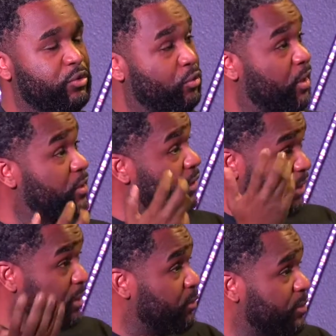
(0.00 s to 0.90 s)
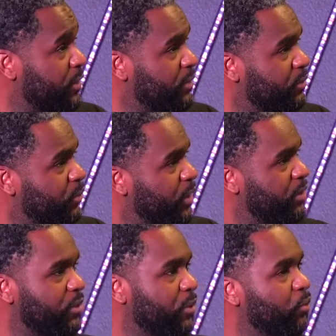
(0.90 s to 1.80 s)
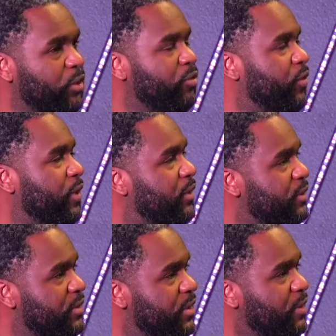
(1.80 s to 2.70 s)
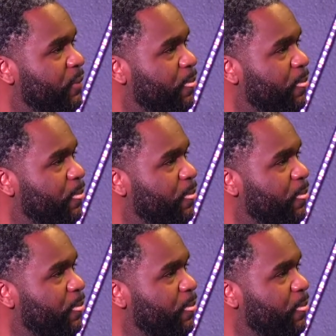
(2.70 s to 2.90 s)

trust him with your real feelings.